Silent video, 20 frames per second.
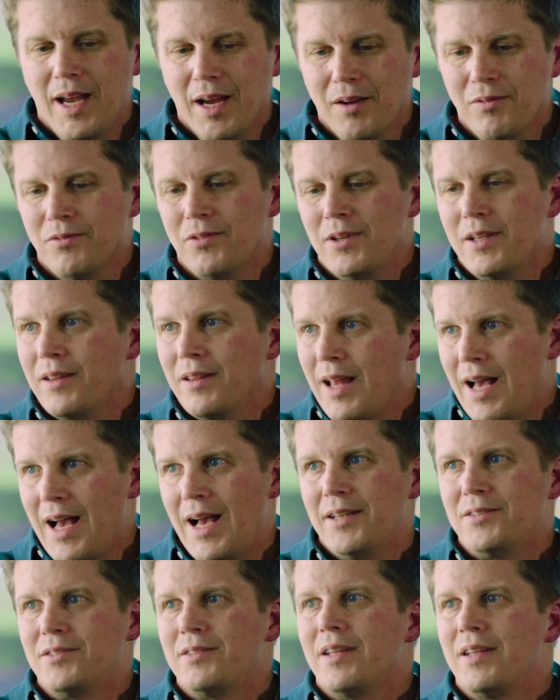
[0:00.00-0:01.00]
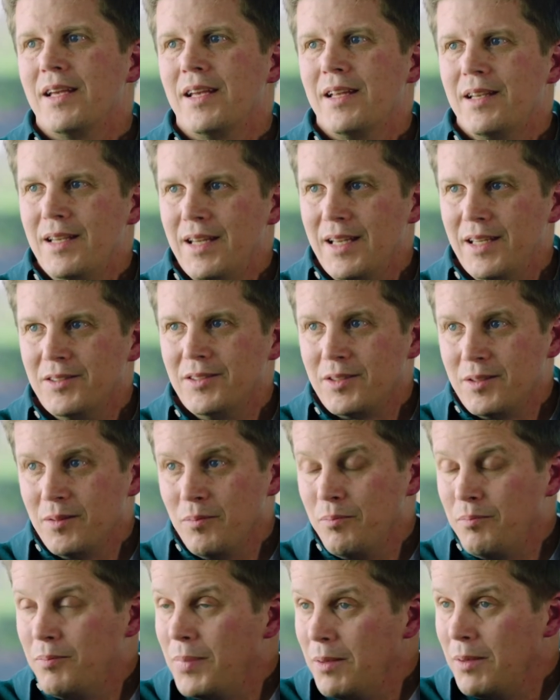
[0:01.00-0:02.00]
every last thing needs to
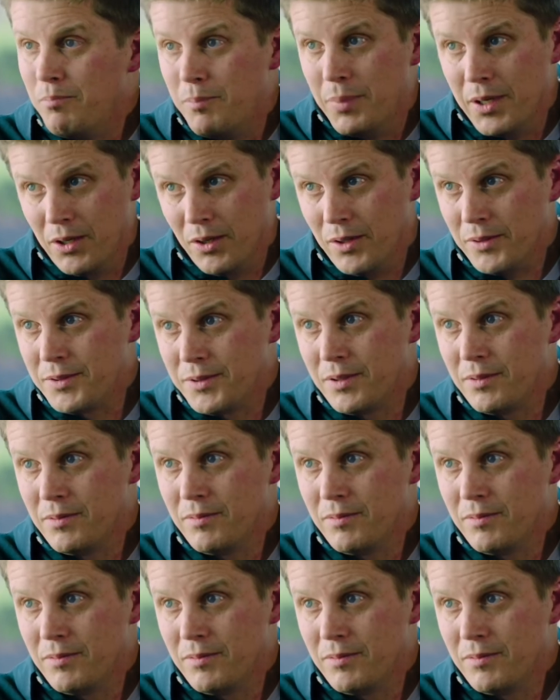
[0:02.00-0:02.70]
be built.